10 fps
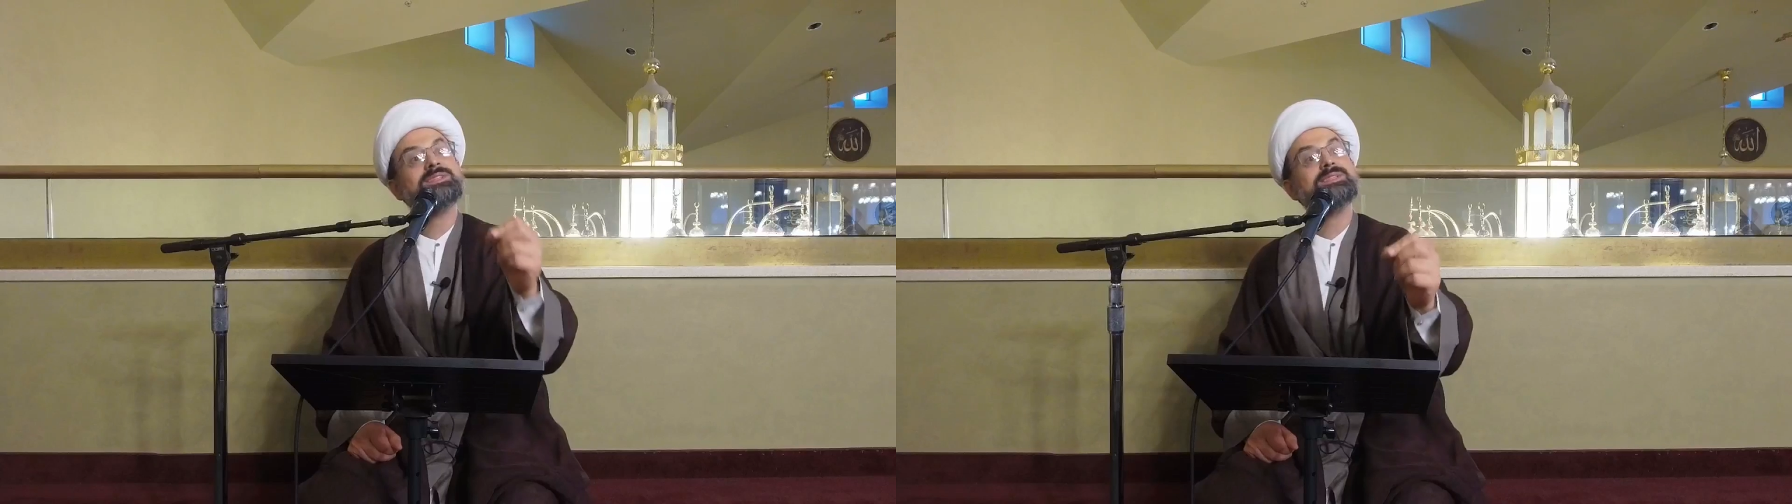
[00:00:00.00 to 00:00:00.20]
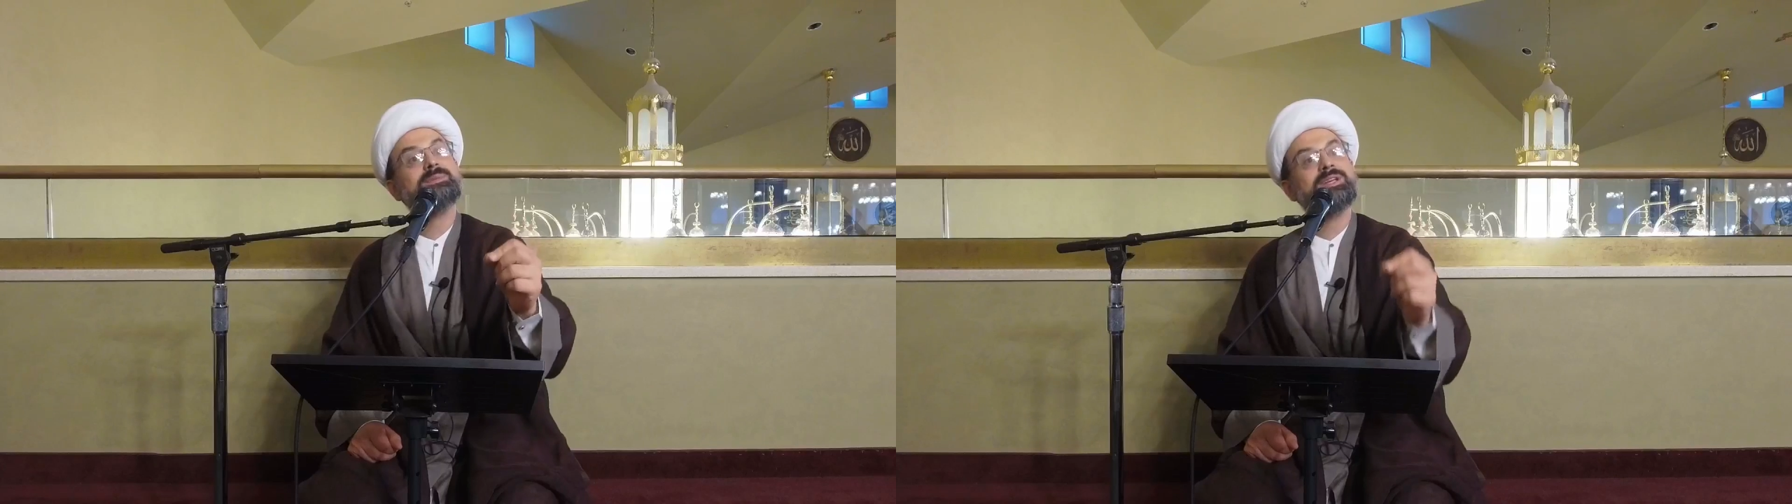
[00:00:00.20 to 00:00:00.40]

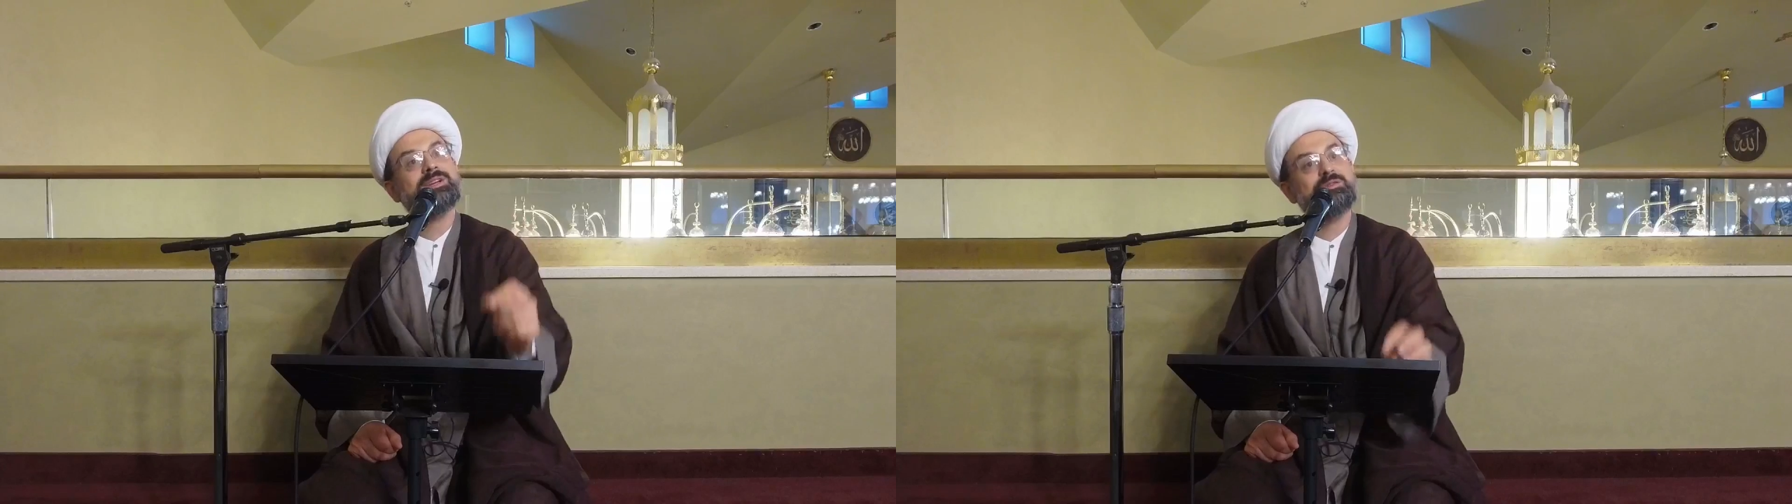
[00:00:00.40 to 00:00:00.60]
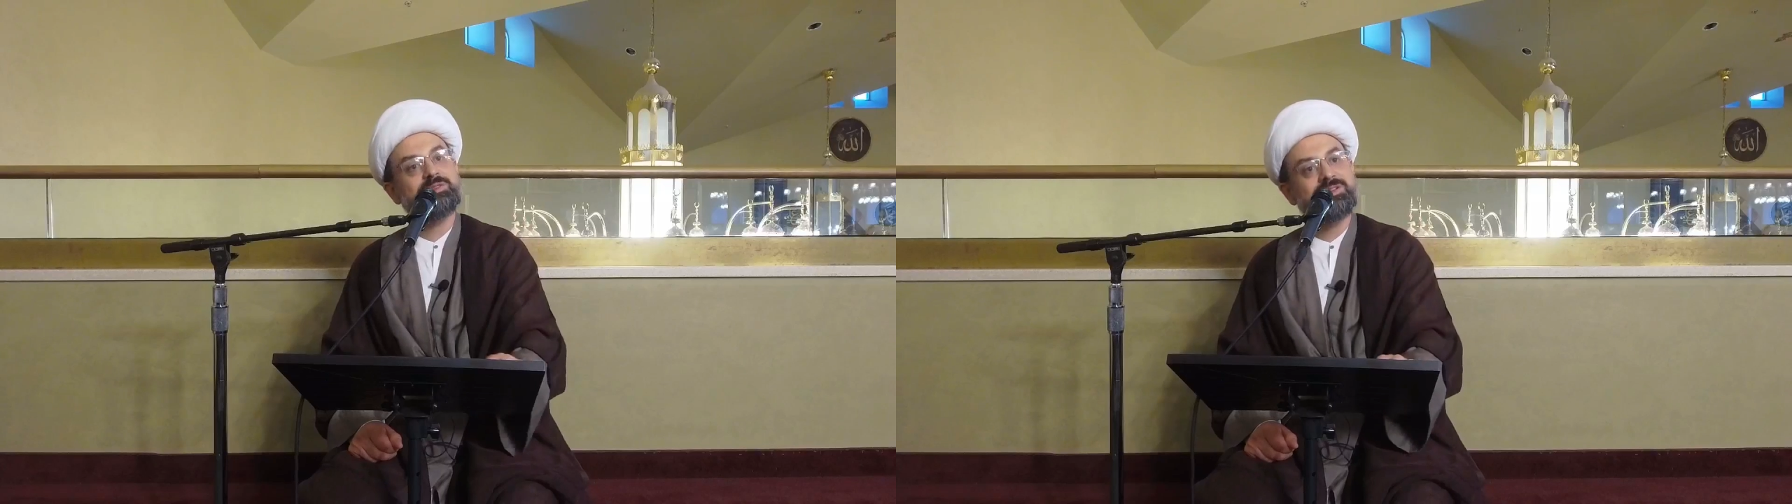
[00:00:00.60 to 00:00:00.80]
is the meaning
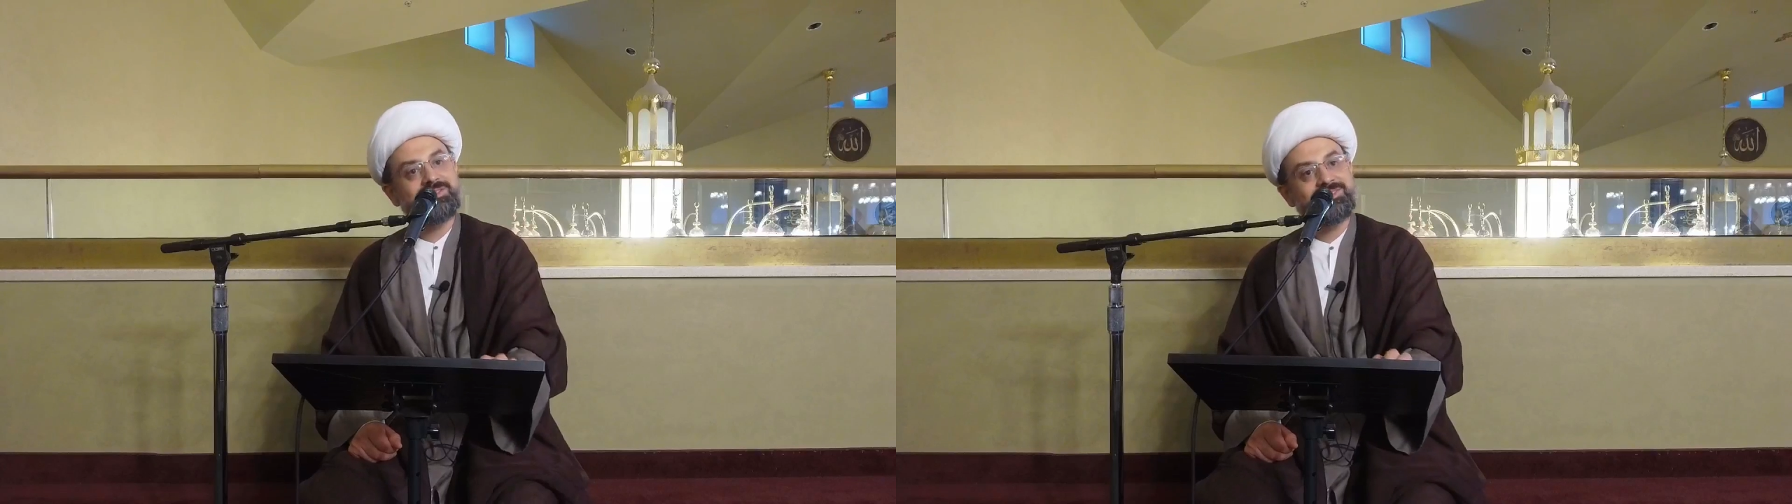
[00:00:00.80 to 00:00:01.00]
of it.